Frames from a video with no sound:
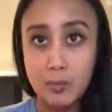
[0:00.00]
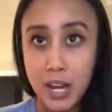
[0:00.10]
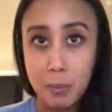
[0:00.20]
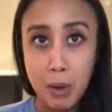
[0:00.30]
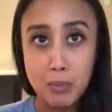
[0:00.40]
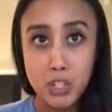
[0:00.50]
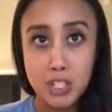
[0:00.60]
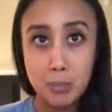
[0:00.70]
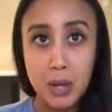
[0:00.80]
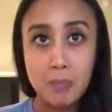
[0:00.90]
name up
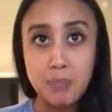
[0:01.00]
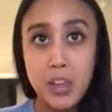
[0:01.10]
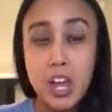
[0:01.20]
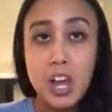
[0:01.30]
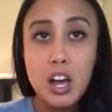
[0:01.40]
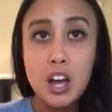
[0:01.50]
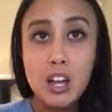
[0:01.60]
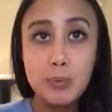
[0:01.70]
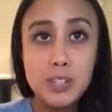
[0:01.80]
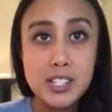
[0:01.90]
just a bit.
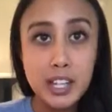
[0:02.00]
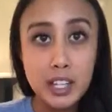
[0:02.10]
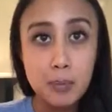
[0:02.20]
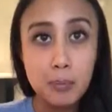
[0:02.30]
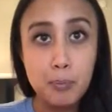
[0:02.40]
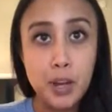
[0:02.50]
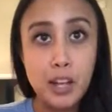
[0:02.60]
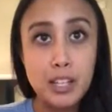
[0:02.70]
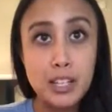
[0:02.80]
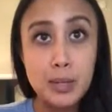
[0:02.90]
The second
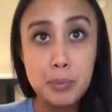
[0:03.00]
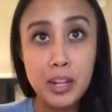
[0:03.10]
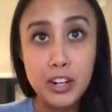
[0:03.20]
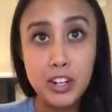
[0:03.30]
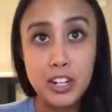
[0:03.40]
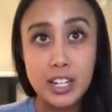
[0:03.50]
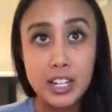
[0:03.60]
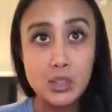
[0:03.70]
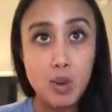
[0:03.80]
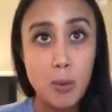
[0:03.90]
key player
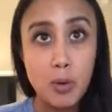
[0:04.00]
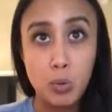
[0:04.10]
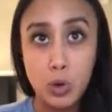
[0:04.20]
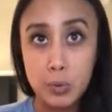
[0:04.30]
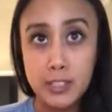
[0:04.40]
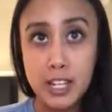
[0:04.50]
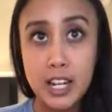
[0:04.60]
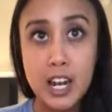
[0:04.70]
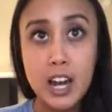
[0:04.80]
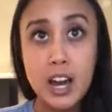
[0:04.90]
is Robert
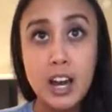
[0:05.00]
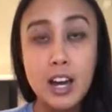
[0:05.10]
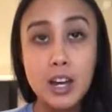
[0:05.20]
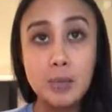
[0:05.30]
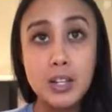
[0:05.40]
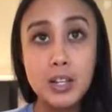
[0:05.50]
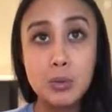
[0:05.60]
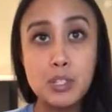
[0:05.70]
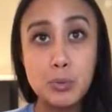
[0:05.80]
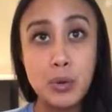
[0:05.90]
Wobelding. He
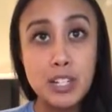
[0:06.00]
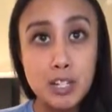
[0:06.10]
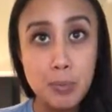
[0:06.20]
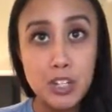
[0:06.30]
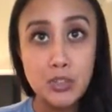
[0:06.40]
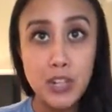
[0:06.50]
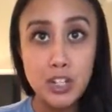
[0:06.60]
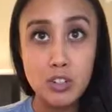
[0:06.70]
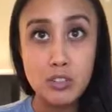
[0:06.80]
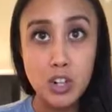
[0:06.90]
was appointed to be
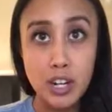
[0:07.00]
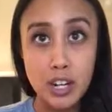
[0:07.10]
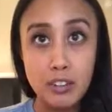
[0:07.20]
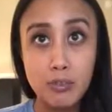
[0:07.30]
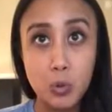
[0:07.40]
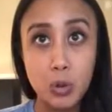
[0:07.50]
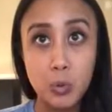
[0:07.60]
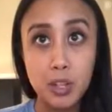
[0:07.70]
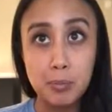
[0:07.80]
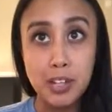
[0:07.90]
director of training for
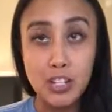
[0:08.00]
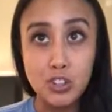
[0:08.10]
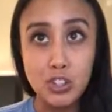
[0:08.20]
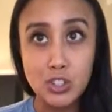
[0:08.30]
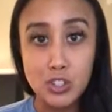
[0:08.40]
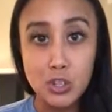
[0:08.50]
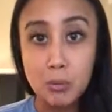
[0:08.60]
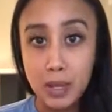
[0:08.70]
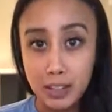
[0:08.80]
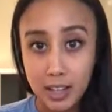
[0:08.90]
William Glasser Institute
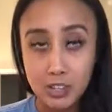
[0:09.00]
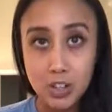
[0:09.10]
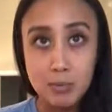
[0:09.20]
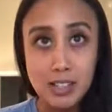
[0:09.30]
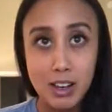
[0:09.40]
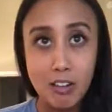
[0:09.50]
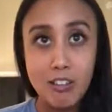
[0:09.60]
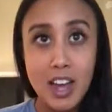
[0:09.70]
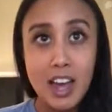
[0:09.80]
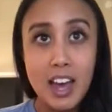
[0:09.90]
by Glasser himself,
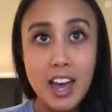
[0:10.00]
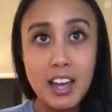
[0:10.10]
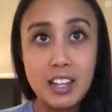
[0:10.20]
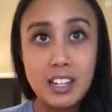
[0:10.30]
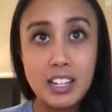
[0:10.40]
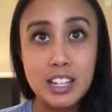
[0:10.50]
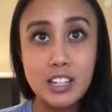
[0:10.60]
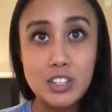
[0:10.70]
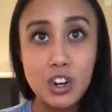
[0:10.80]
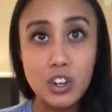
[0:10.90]
and he
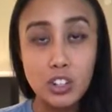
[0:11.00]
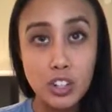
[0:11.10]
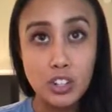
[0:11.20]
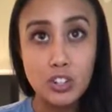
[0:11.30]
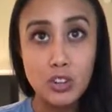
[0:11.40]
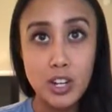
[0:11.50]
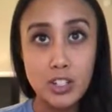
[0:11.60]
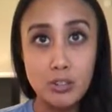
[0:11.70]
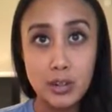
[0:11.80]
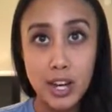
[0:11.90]
is currently the
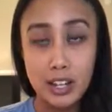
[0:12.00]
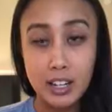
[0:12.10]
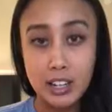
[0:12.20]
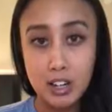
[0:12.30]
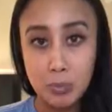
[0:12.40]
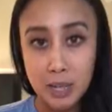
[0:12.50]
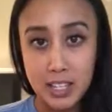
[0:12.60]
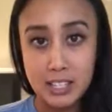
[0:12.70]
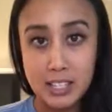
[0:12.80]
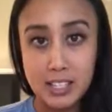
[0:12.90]
director of reality therapy
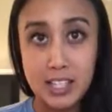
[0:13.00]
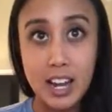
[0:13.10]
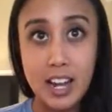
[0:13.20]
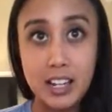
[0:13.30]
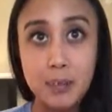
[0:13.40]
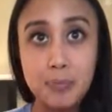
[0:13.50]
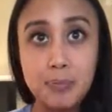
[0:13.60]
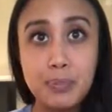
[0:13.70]
in Cincinnati.